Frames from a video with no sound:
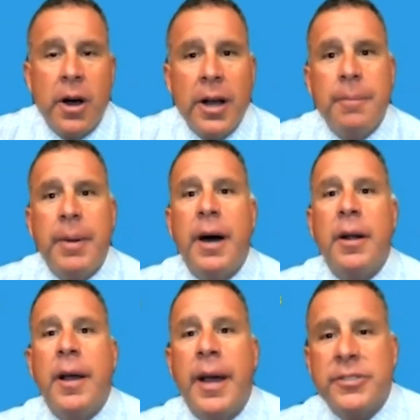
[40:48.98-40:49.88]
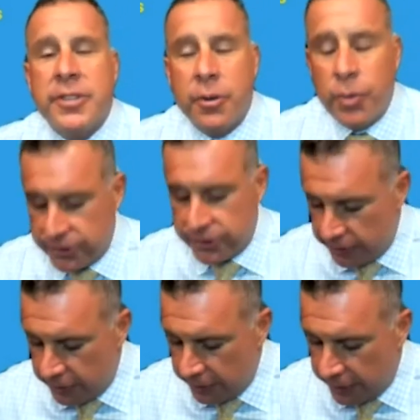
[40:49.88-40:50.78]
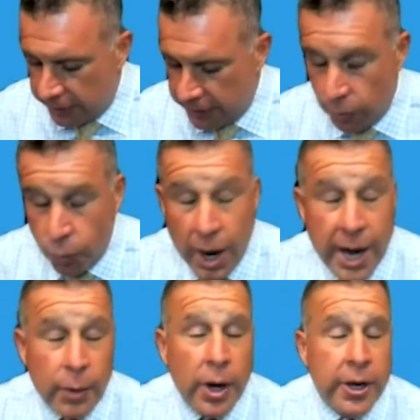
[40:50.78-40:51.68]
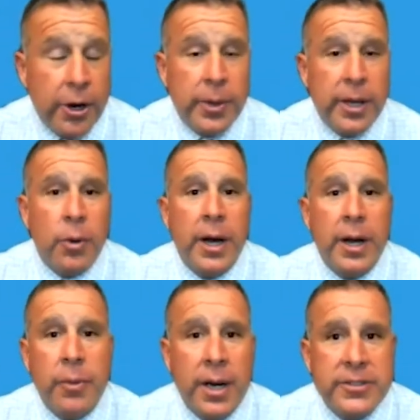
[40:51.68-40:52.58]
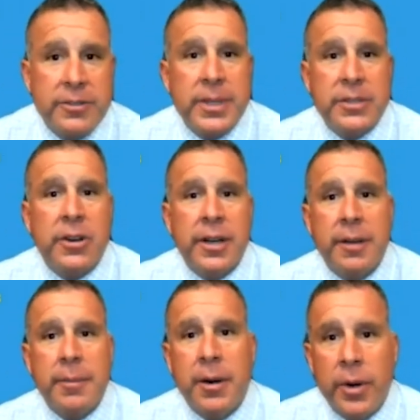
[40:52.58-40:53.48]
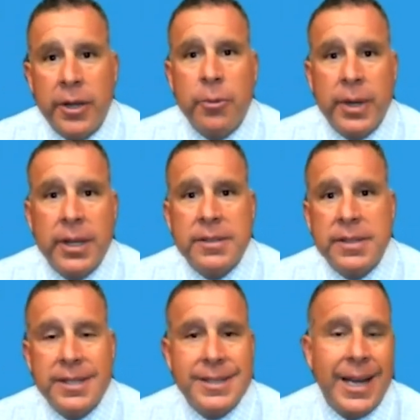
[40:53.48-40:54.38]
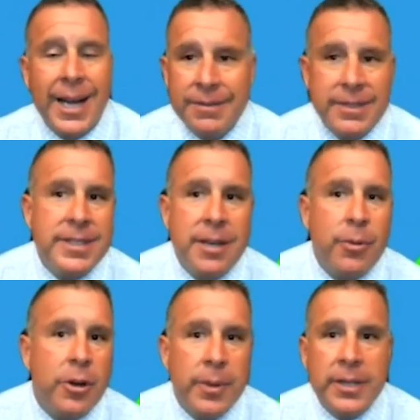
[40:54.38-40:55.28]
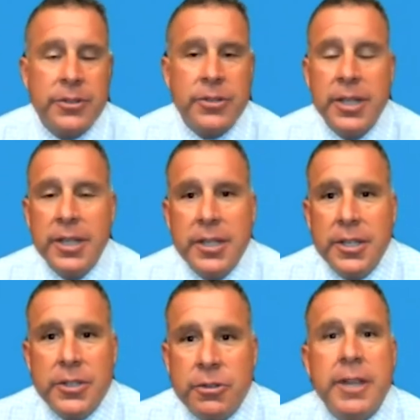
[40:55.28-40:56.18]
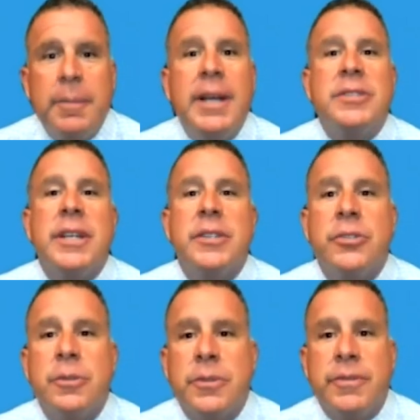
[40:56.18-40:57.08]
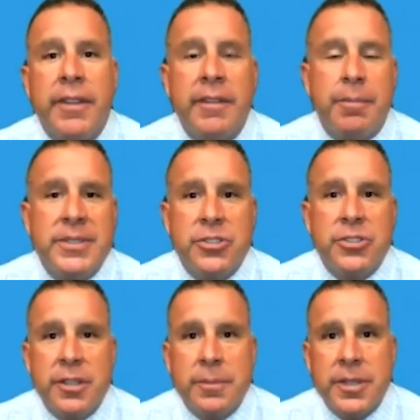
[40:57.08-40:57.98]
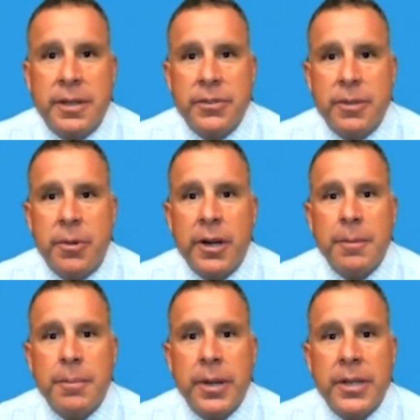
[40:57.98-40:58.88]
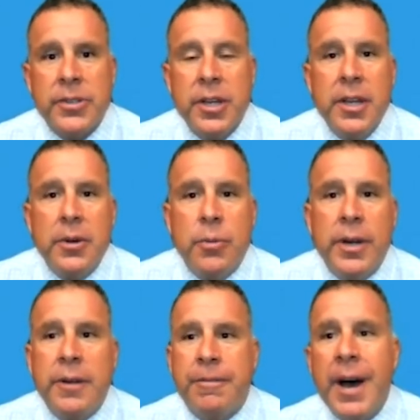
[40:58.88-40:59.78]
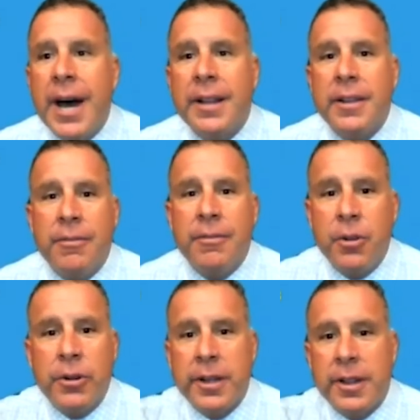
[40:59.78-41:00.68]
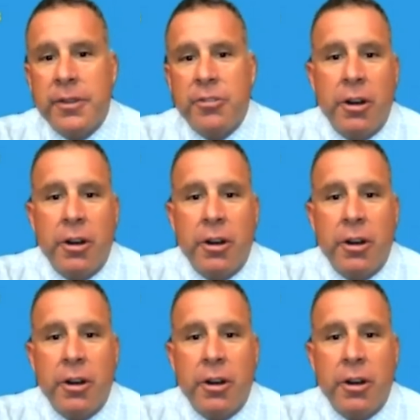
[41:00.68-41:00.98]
talk about, and I asked a question earlier, why Wyoming? Why is everybody talking about Wyoming these days? And I have to say, Wyoming is really amazing in terms of how they position themselves in the marketplace. When in fact, if you look at the